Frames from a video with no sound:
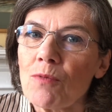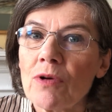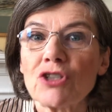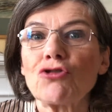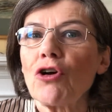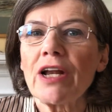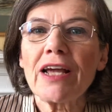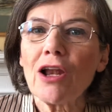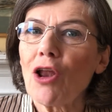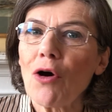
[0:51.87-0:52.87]
we're
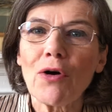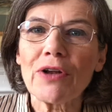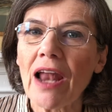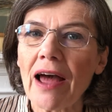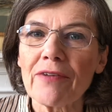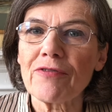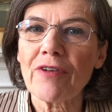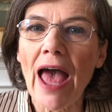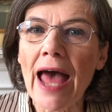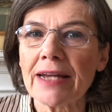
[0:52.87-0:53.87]
trotting along on life
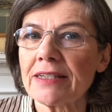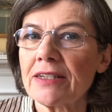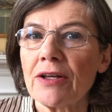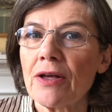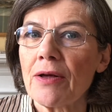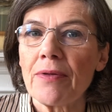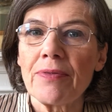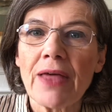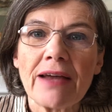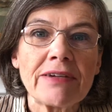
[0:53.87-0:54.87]
and
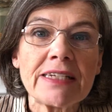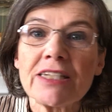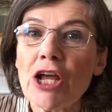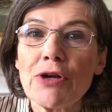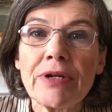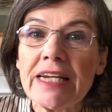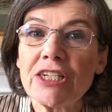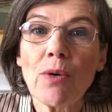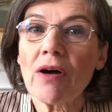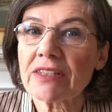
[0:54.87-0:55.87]
there is no need
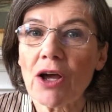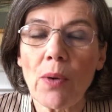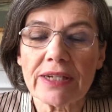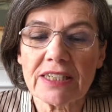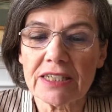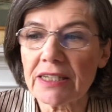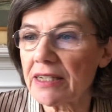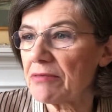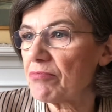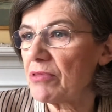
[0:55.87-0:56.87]
to ask a question
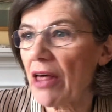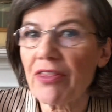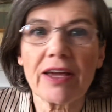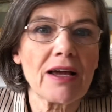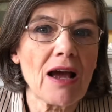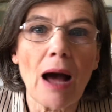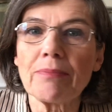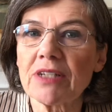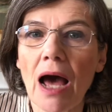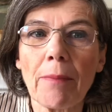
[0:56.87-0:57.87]
and nothing
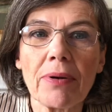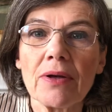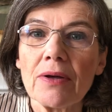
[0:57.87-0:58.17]
comes up,